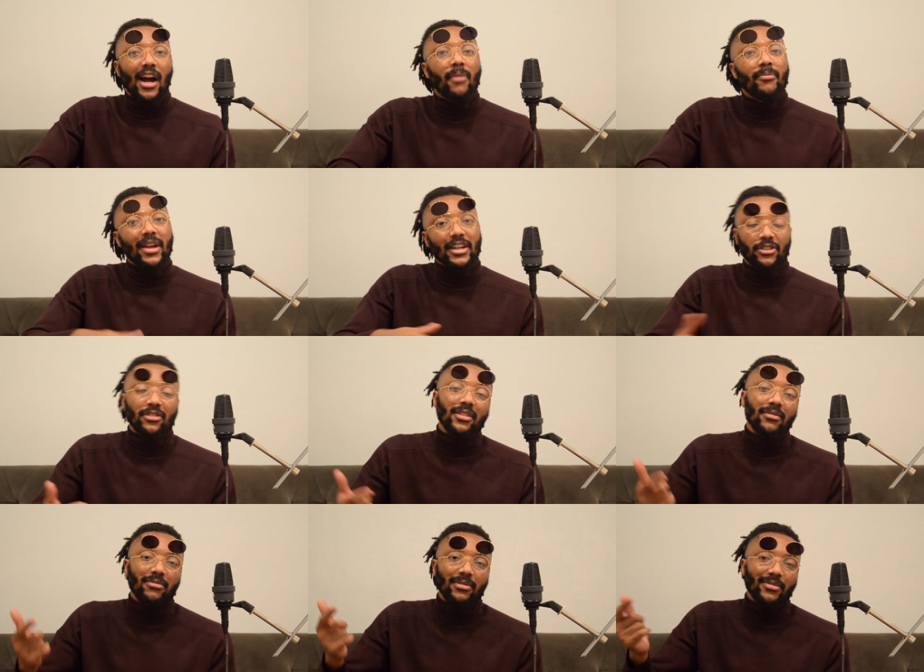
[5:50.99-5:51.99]
I'll make sure
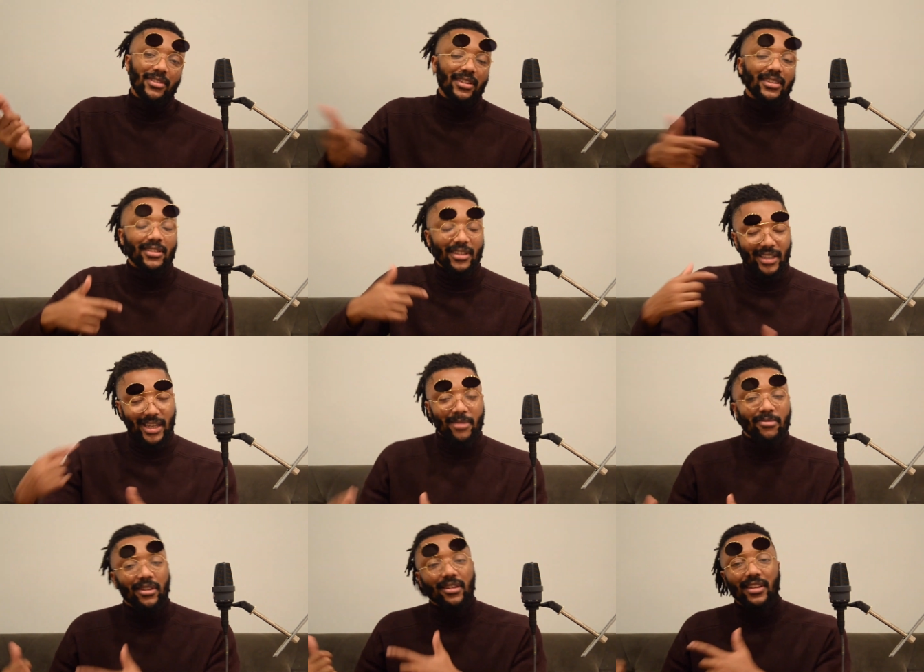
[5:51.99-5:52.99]
to
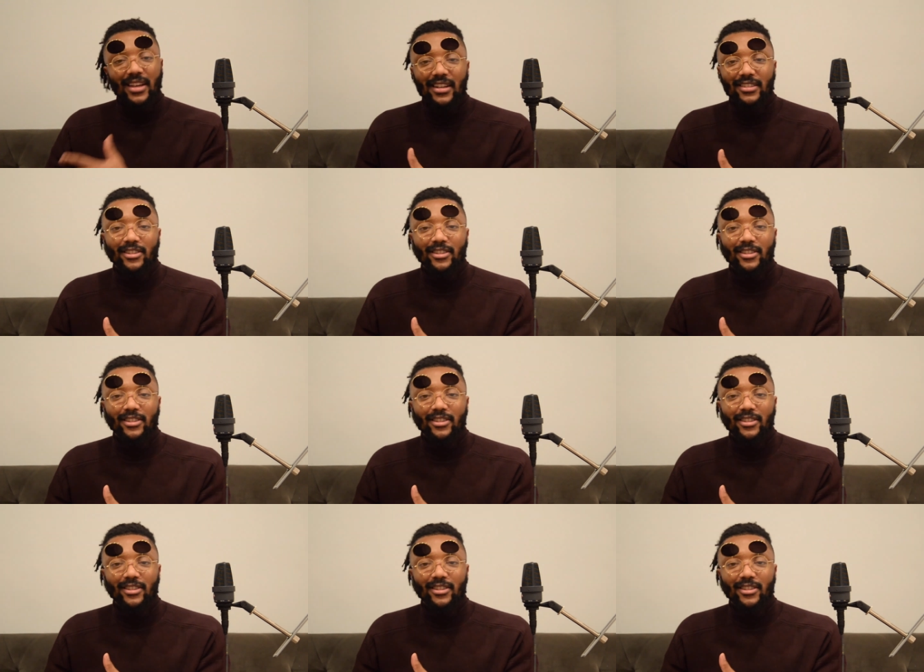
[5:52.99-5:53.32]
keep the link.